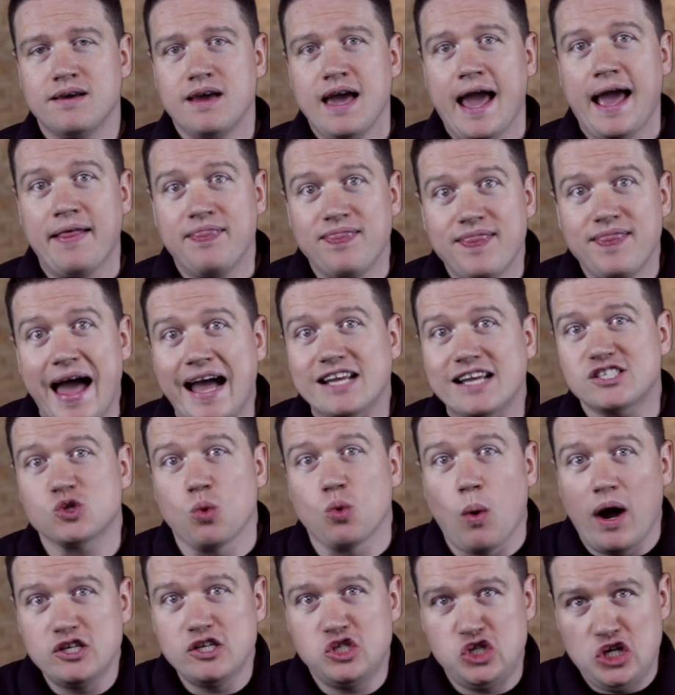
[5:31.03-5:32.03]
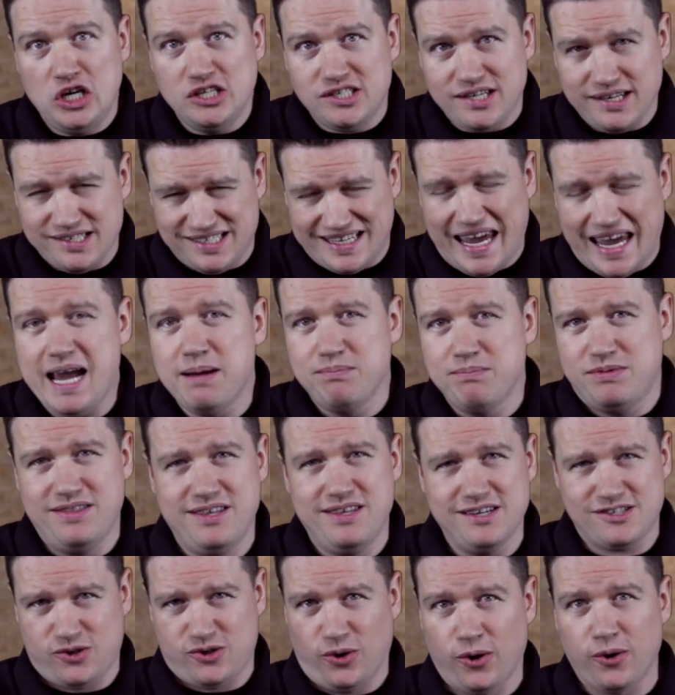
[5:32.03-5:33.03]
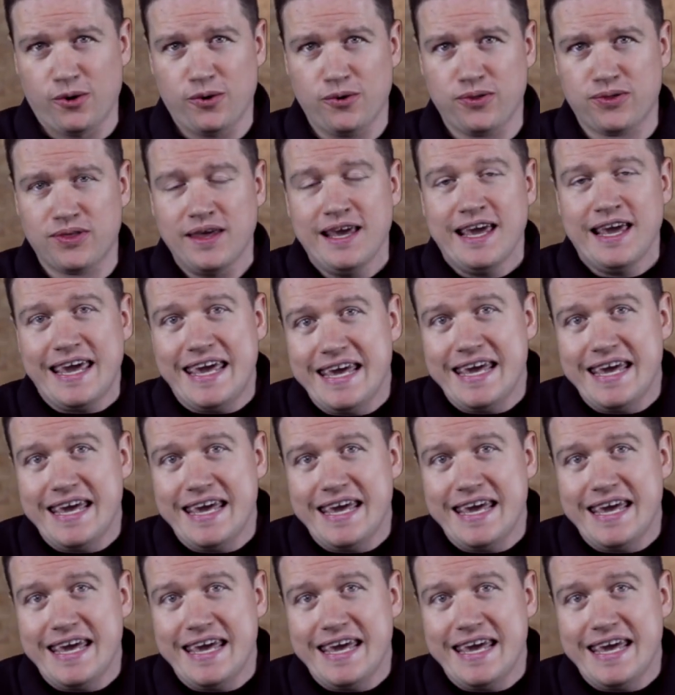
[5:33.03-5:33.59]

And that's why Jesus came to this earth.